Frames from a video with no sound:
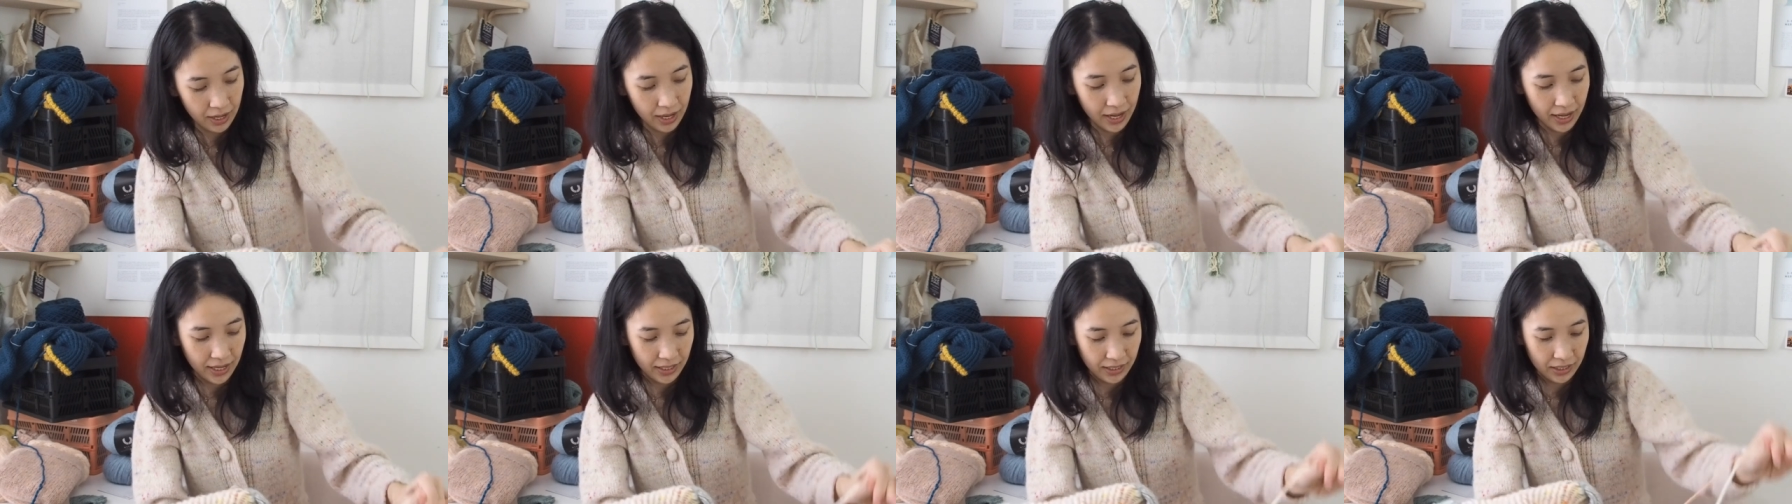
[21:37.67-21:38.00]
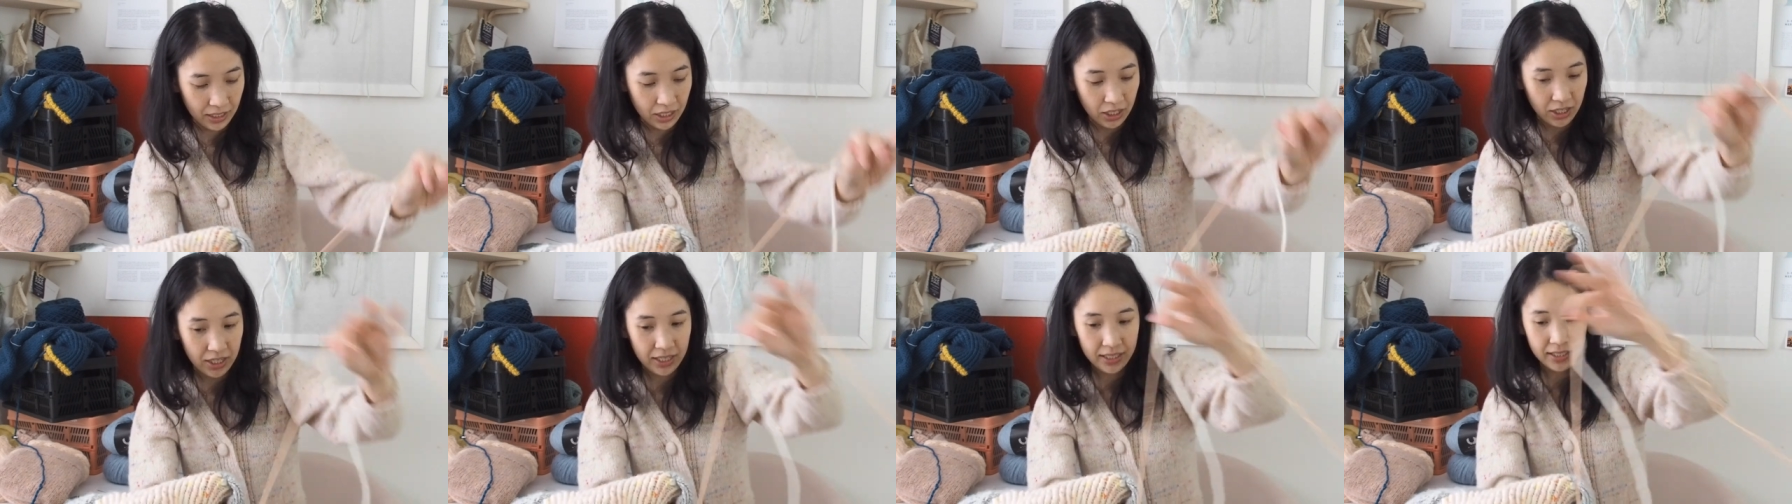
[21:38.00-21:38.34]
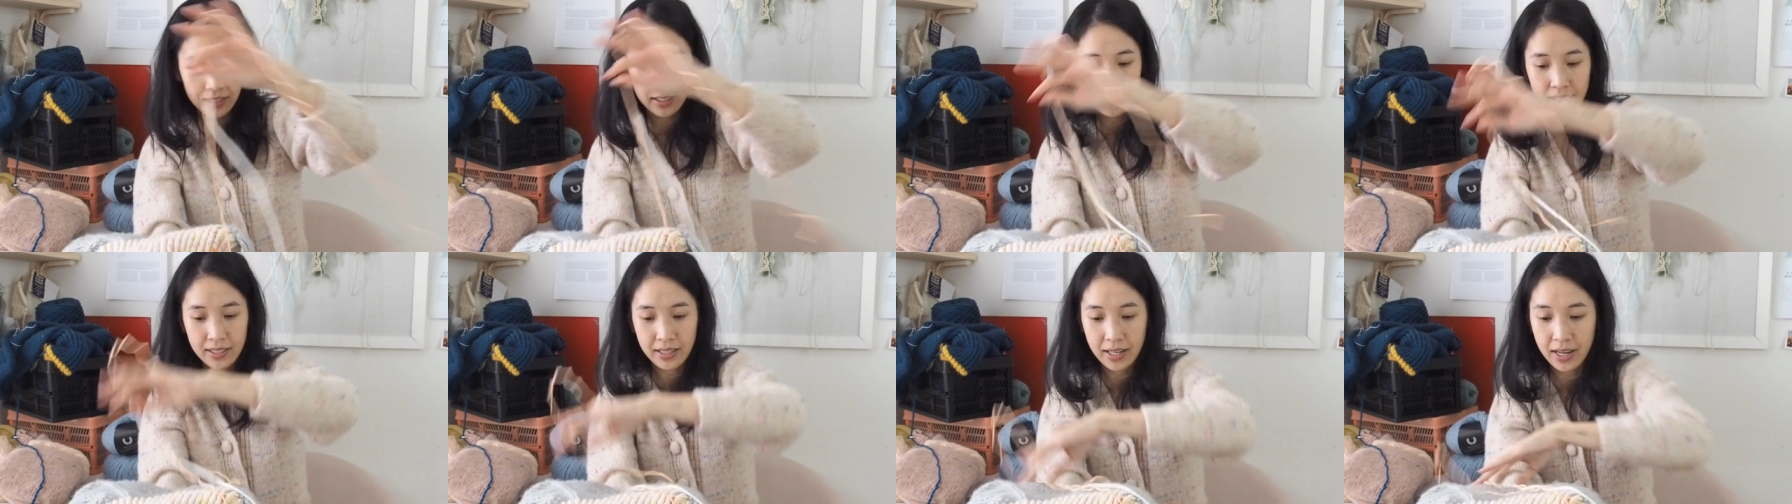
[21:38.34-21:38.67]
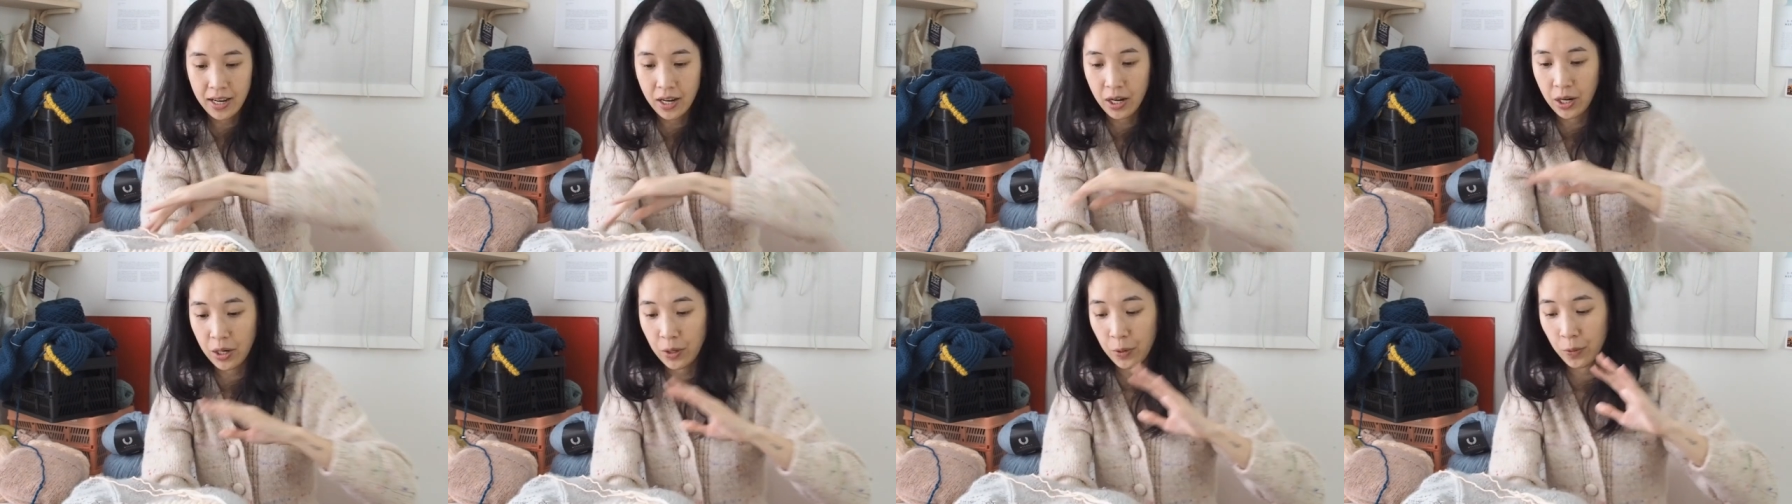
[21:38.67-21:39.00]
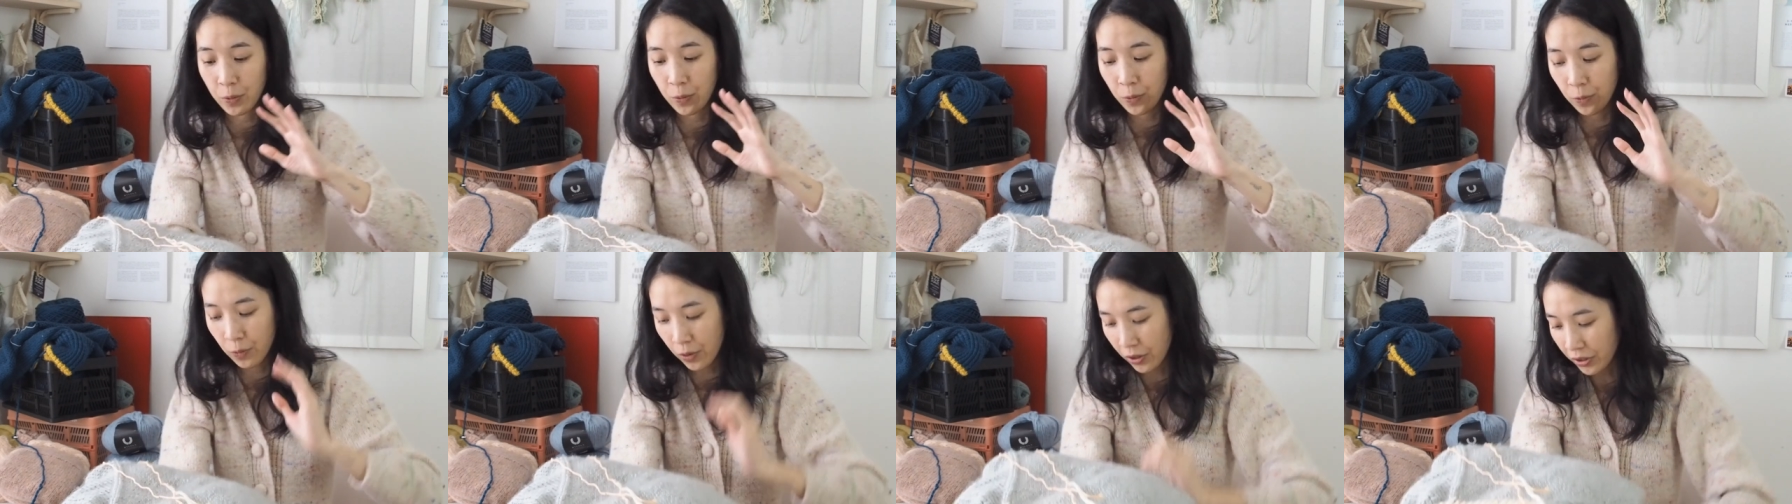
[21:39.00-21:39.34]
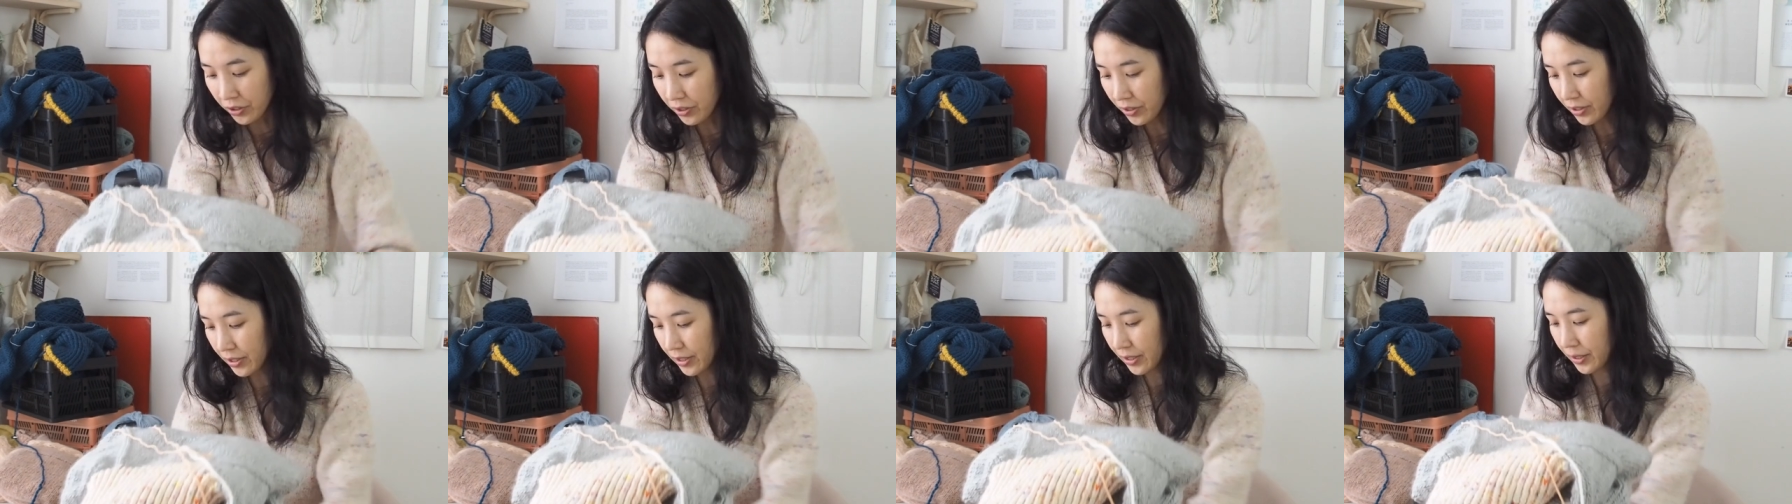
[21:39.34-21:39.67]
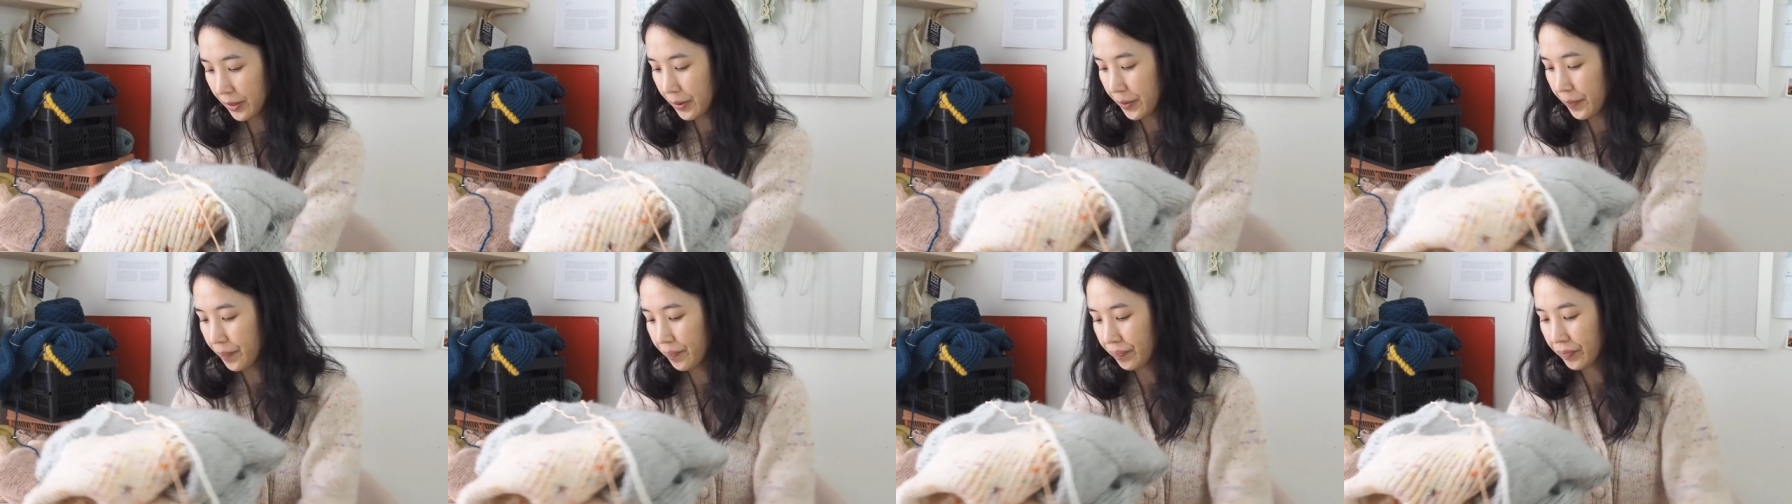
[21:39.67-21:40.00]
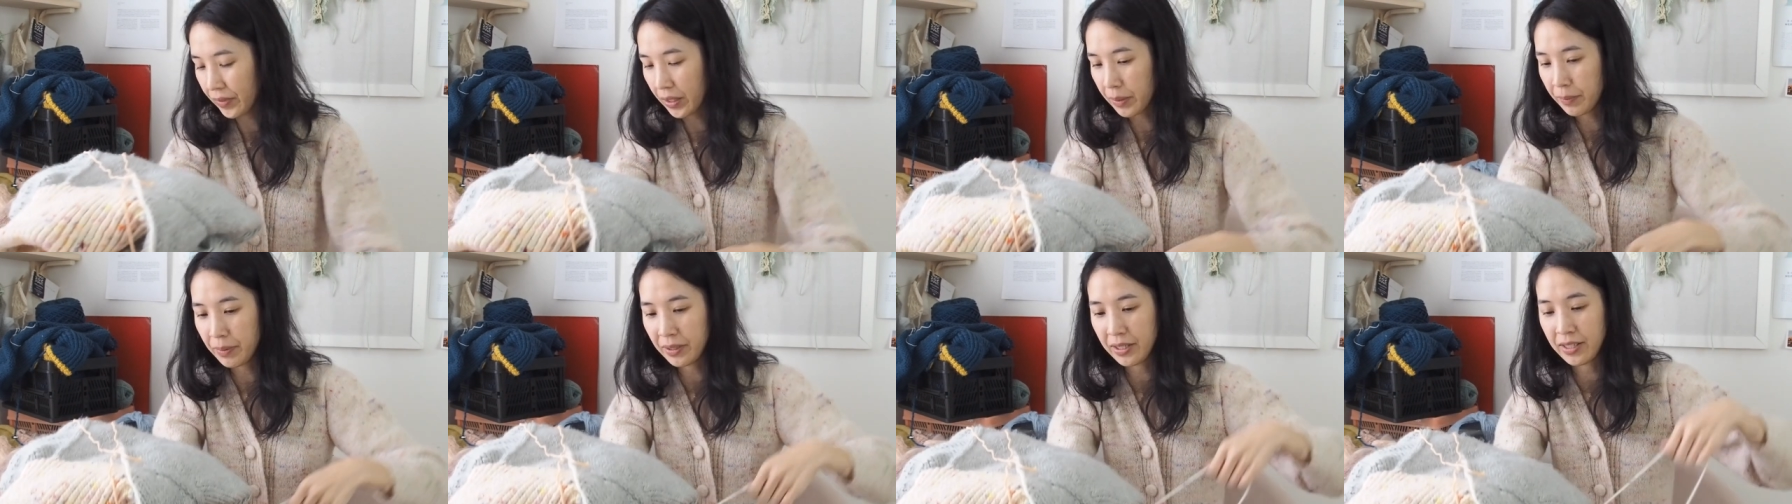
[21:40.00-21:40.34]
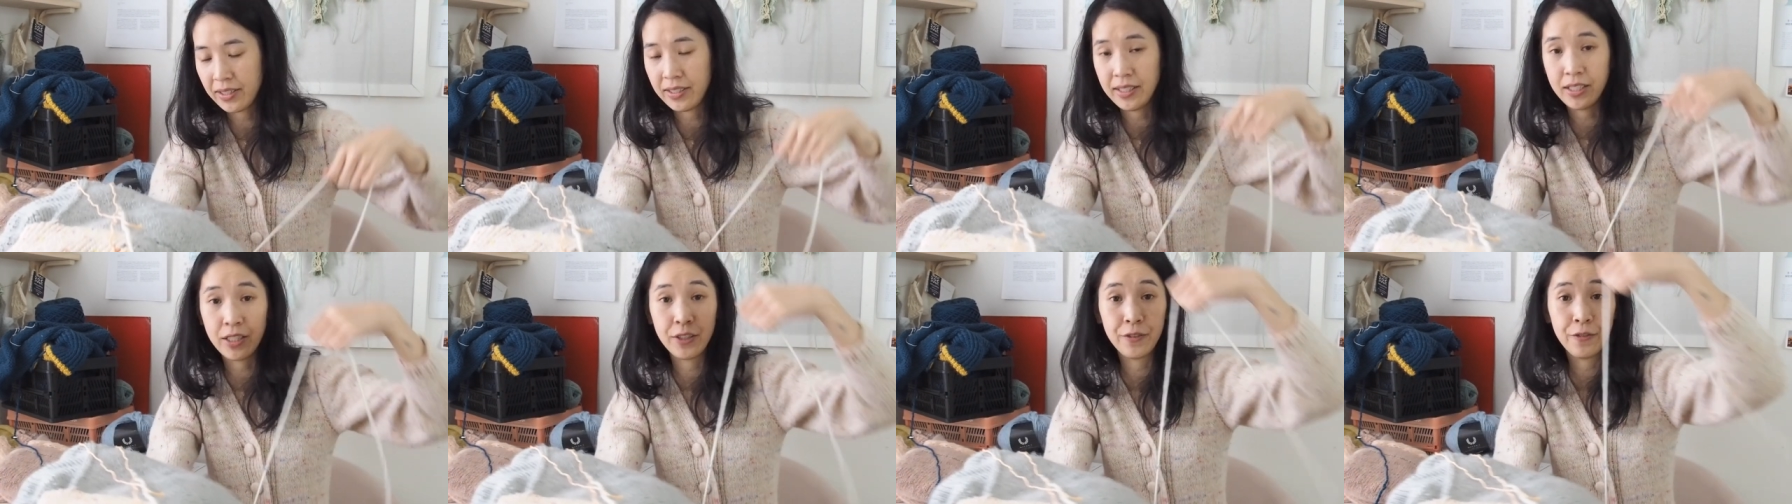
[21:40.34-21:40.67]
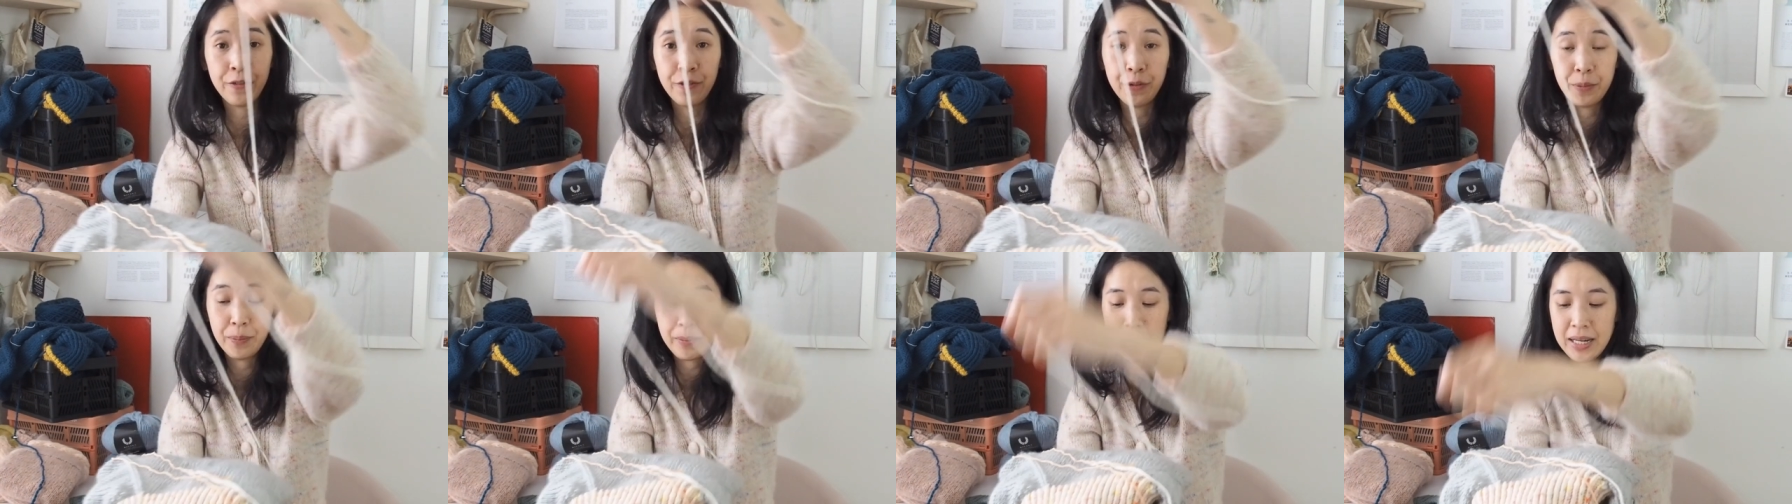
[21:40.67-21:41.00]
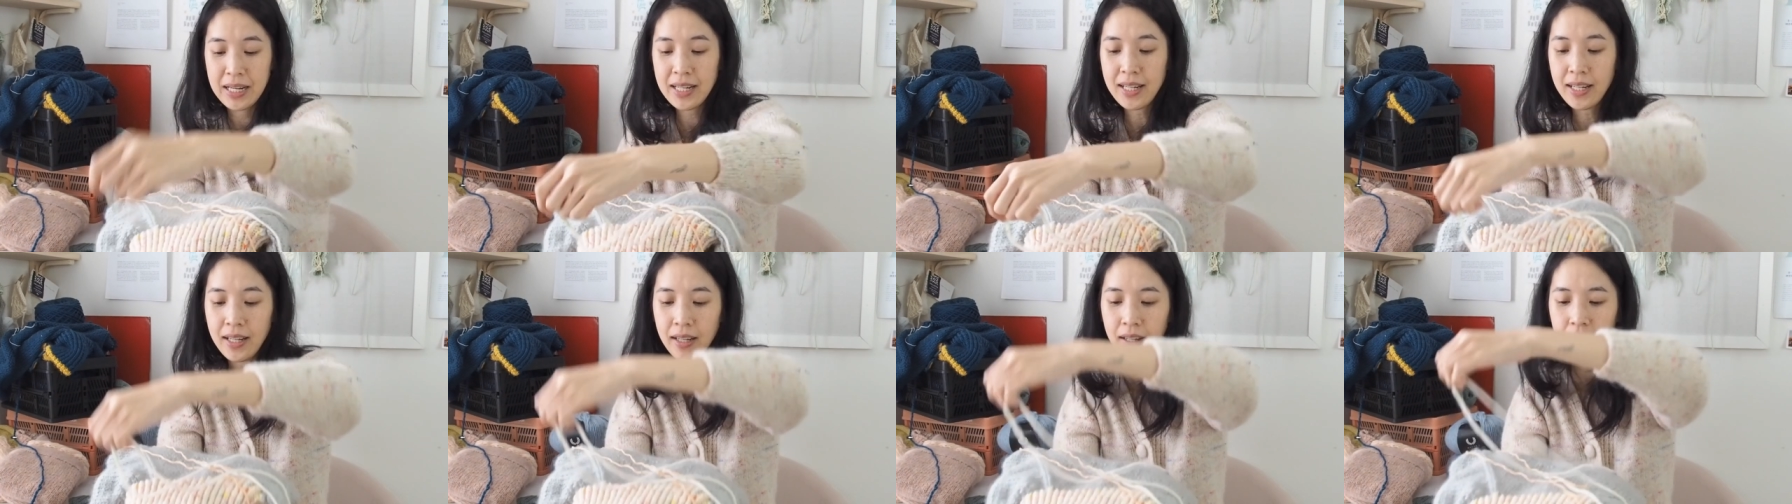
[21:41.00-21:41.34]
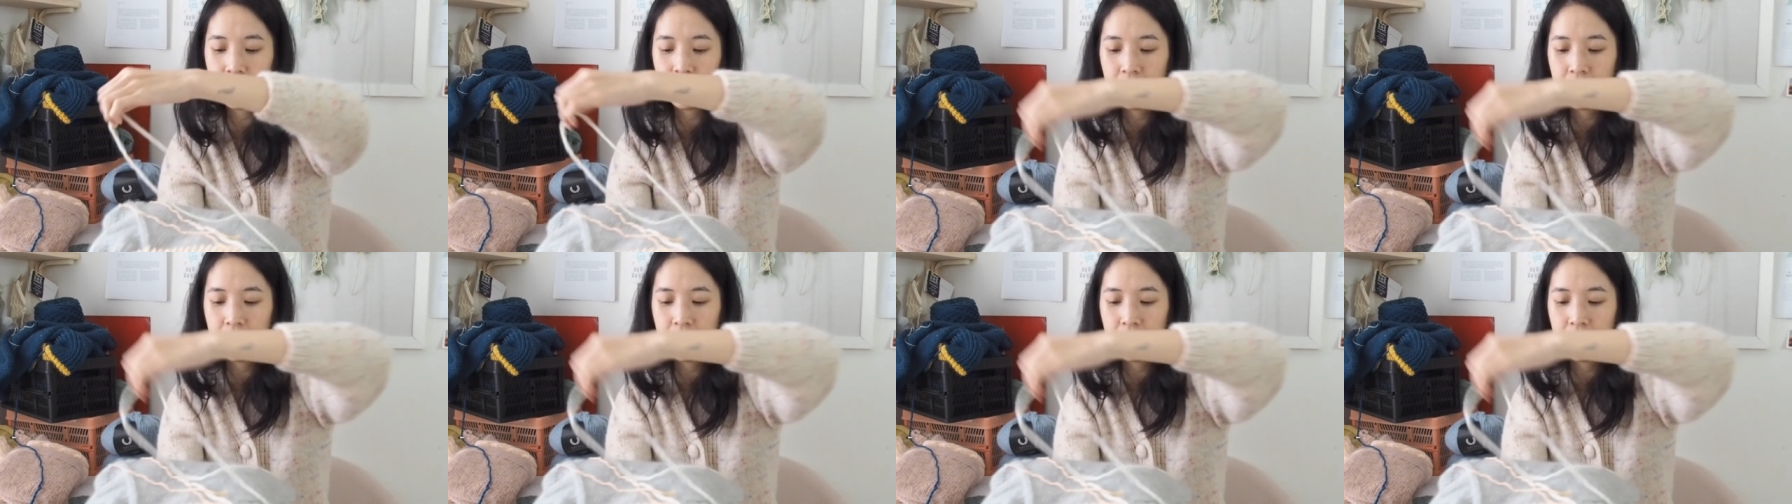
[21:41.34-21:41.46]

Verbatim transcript: as nice as I want because it's for me